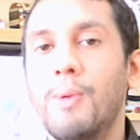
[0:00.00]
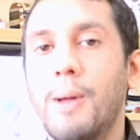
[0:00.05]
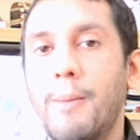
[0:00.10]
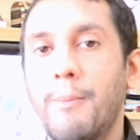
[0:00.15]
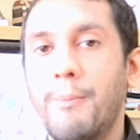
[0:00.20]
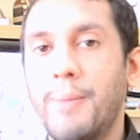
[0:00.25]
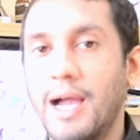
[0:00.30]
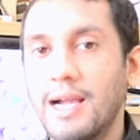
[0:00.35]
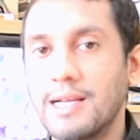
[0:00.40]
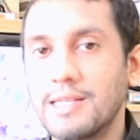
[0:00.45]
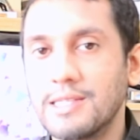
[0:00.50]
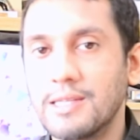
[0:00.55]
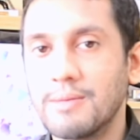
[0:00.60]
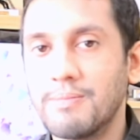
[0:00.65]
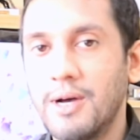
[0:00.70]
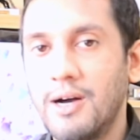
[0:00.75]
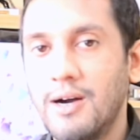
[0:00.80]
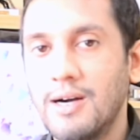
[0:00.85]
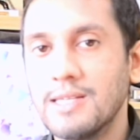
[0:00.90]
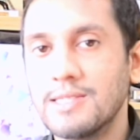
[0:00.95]
went back to the
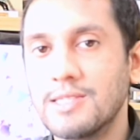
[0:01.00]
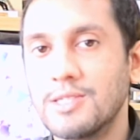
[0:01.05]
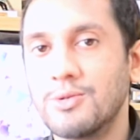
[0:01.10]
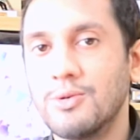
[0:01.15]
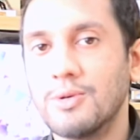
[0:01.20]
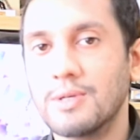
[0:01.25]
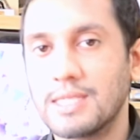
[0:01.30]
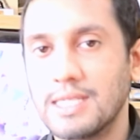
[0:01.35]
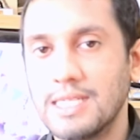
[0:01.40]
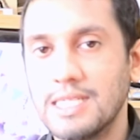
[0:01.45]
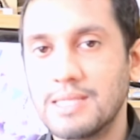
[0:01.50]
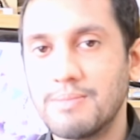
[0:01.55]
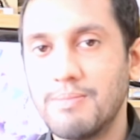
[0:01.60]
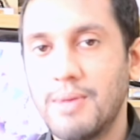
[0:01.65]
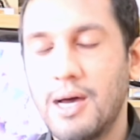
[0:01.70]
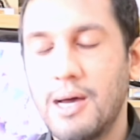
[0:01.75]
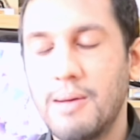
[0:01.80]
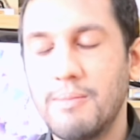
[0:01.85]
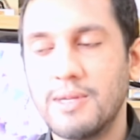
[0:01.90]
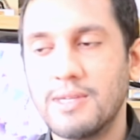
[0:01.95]
past to talk to his
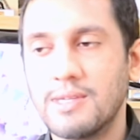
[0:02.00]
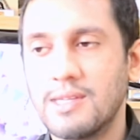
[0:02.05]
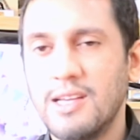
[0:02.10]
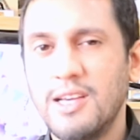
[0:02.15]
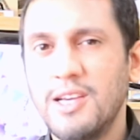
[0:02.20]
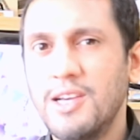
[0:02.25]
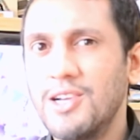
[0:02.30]
mum, and